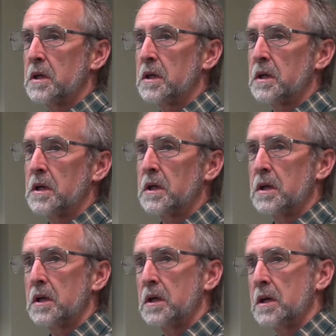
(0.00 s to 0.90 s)
They know
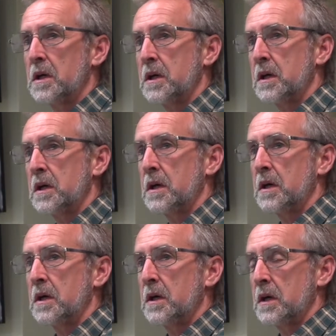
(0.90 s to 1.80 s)
they've
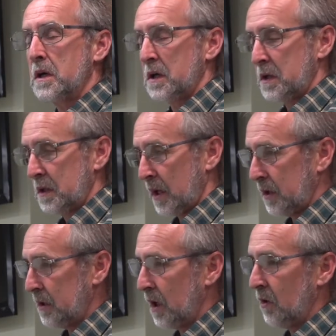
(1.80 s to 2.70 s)
dishonored God. They
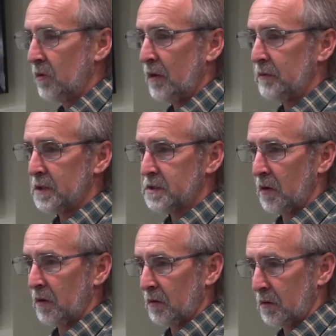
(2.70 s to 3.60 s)
know they've
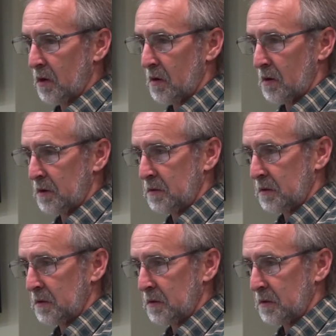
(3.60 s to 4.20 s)
dishonored God.